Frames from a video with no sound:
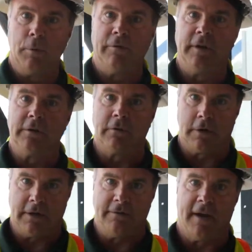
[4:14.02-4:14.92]
moving
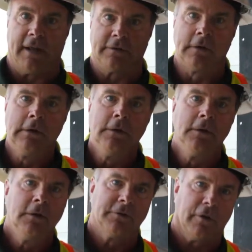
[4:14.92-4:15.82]
during the event.
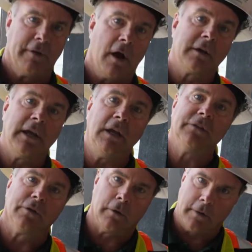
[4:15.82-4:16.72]
So they are
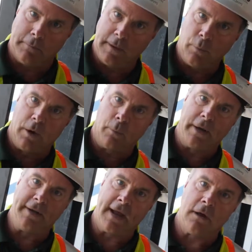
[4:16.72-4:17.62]
keyed, so there'll be one
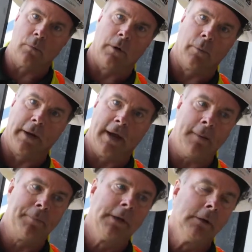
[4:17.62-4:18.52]
way down, one way
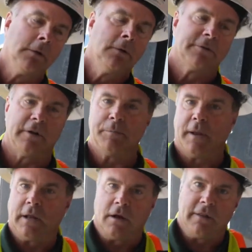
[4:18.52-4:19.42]
up. So
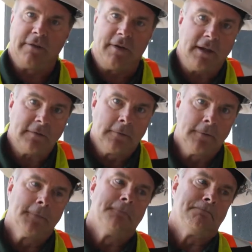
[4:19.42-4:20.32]
depending on the event,
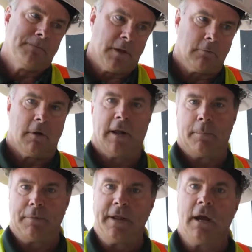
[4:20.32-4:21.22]
it'll run
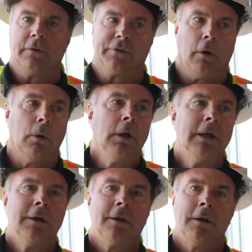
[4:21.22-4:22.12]
up or down. So
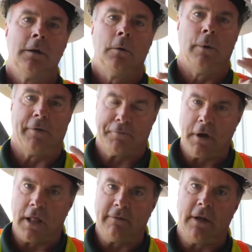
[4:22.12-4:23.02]
we have
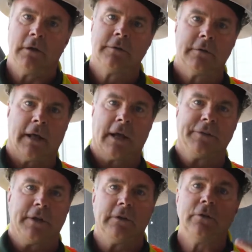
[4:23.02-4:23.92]
3 elevators, like I
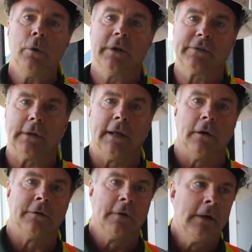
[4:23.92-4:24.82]
said, 2
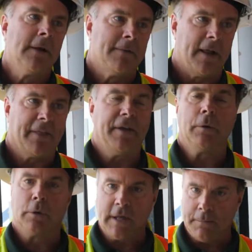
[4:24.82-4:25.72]
escalators that I
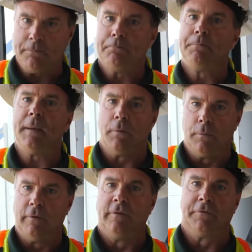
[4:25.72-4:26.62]
think will keep people
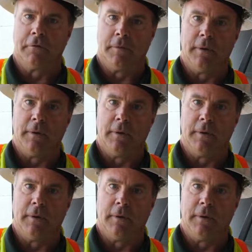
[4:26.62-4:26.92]
moving through the